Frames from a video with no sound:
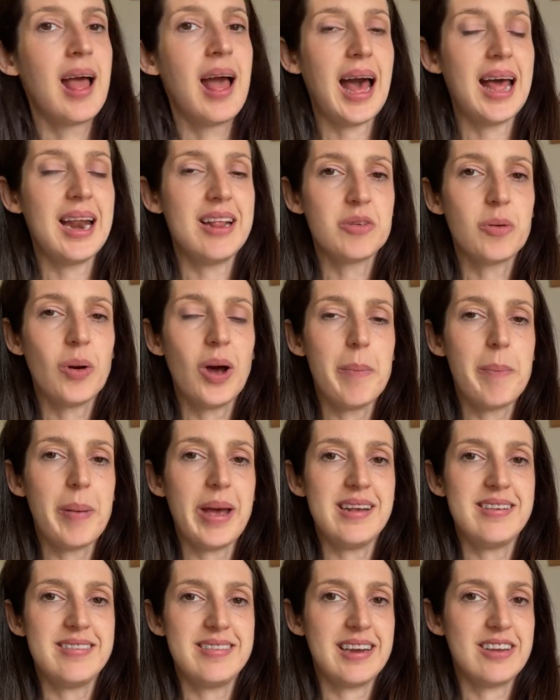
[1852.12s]
And it's quite a
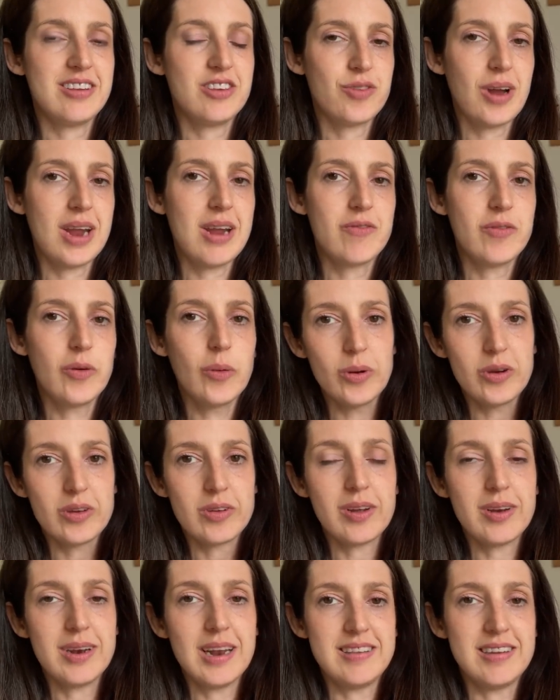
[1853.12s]
basic, straightforward
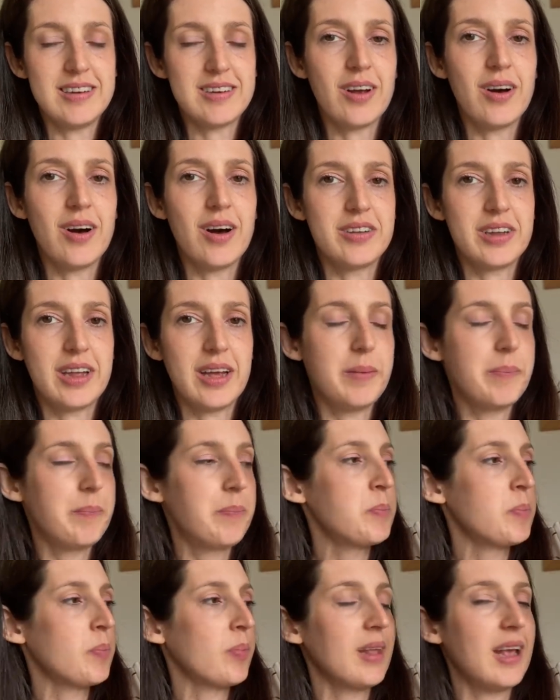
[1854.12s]
knitted
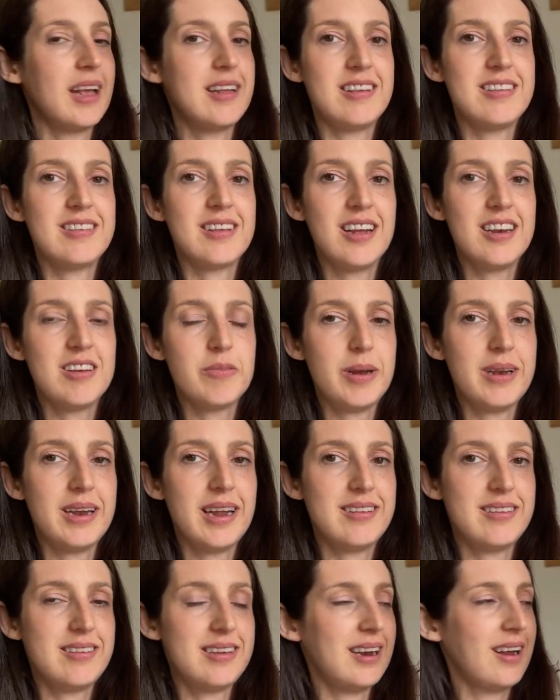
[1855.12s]
cardigan. It's designed to be
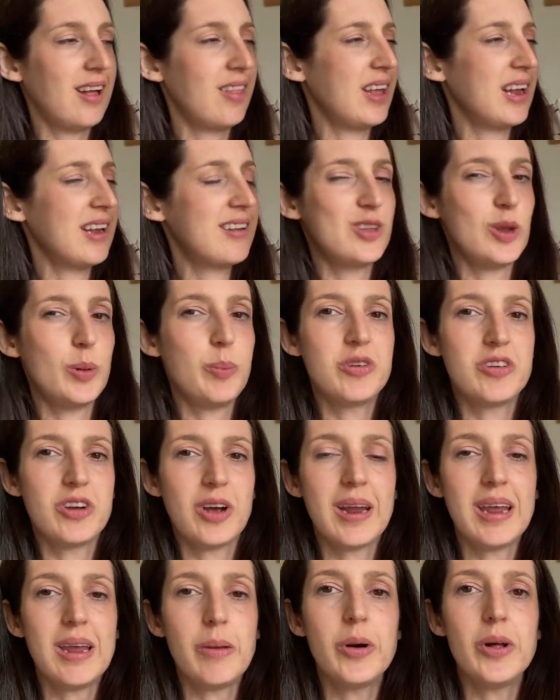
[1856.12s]
knitted in, I think, super
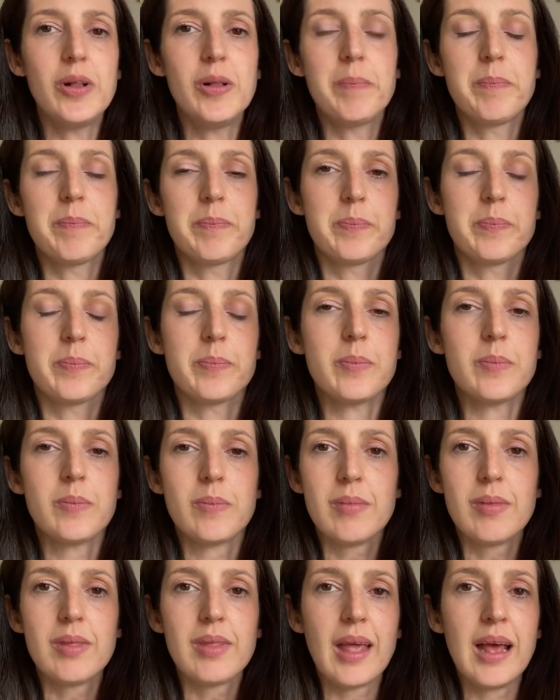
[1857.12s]
chunky wool,
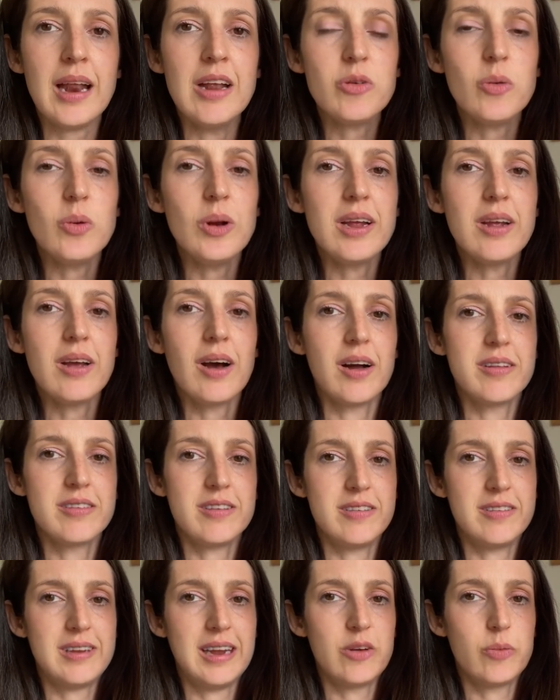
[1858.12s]
it's all in
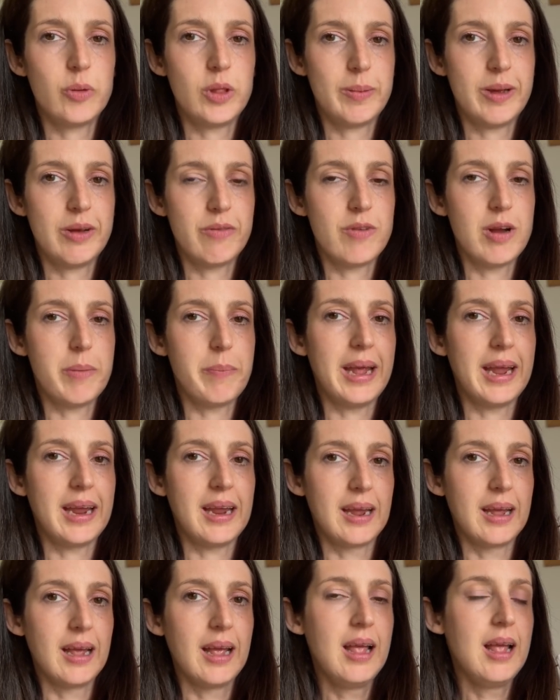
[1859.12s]
garter stitch with a bit of
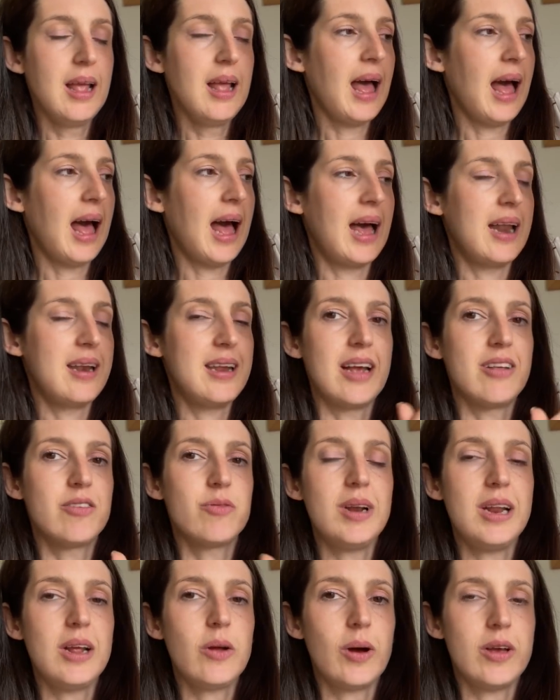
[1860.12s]
ribbing. And yeah, it's
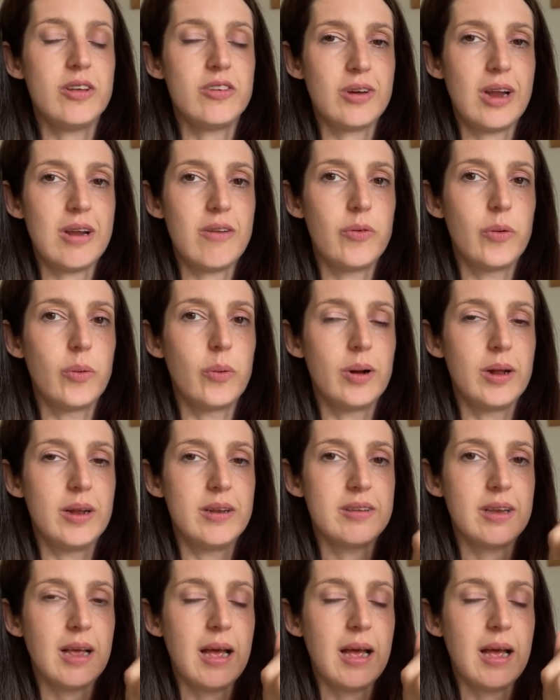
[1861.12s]
really quite straightforward,